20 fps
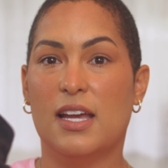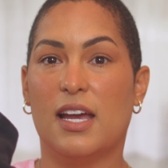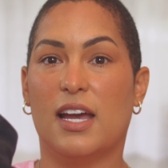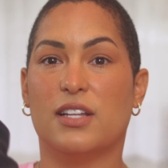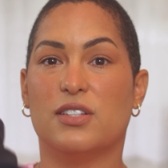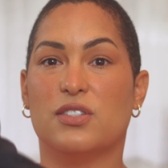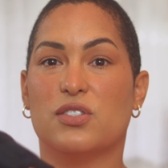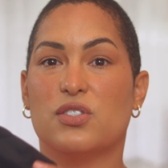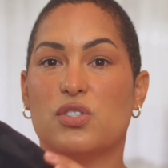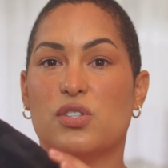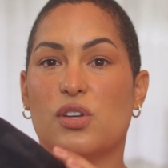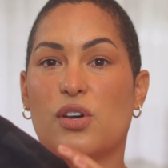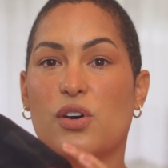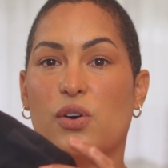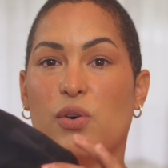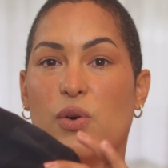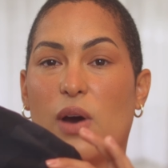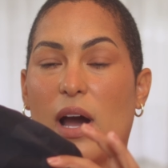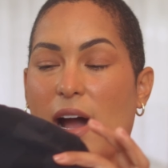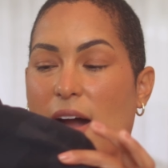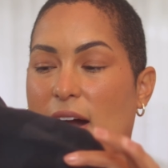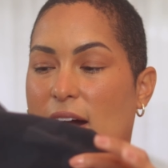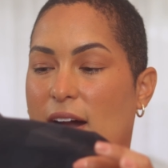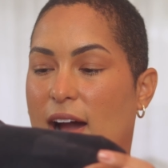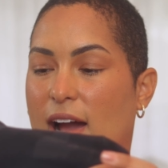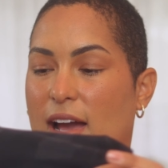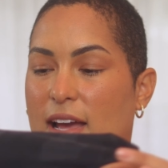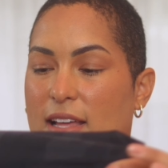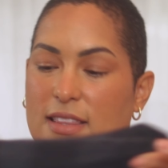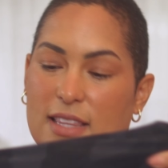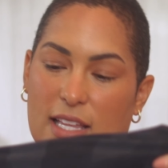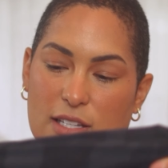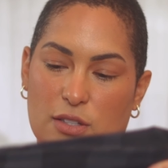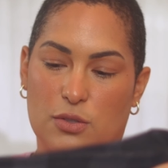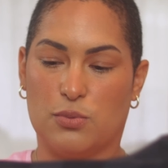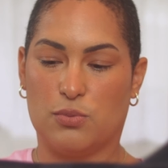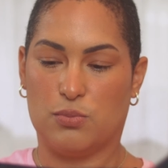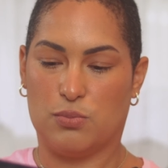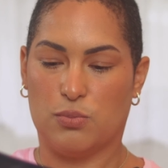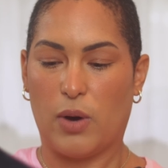and so
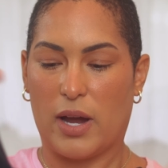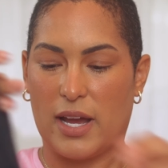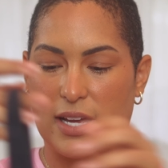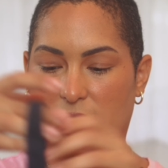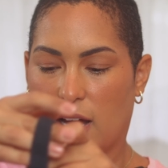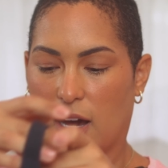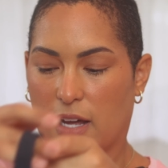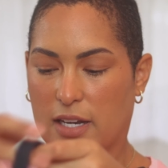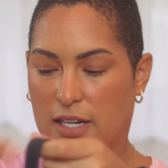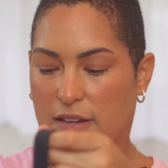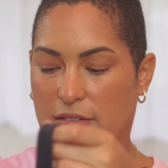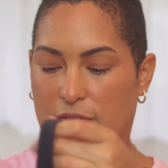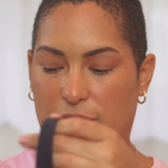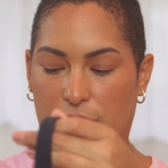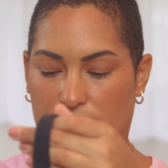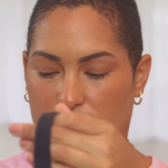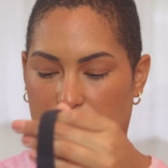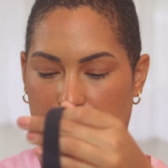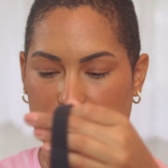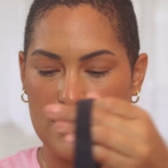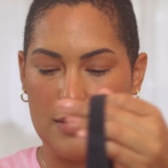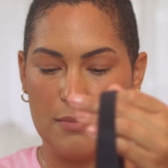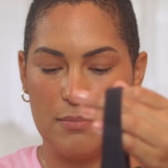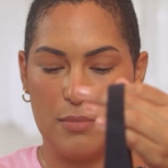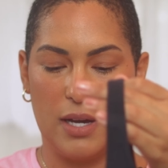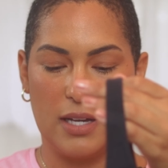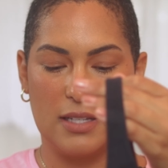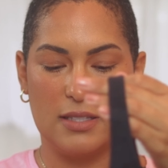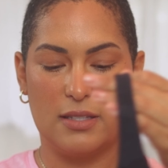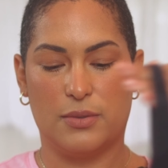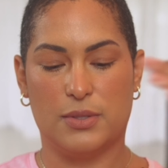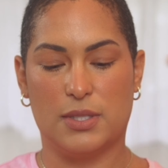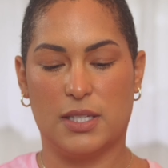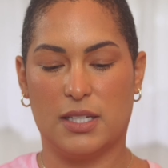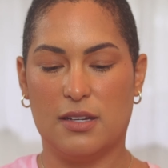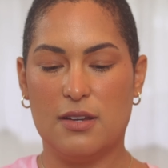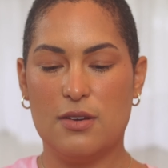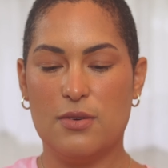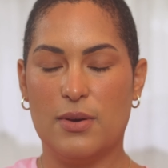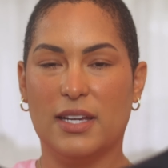that's why I got it for 15 bucks. I was
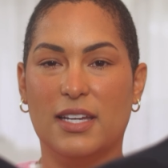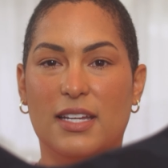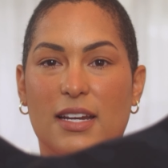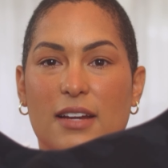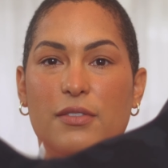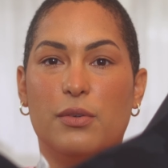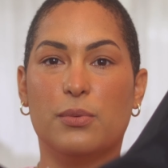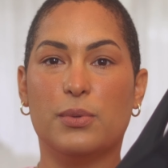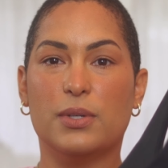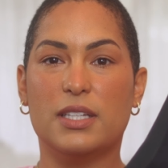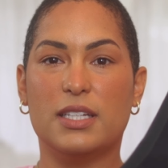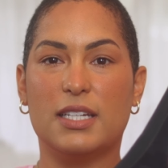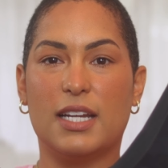like, oh, I could have a really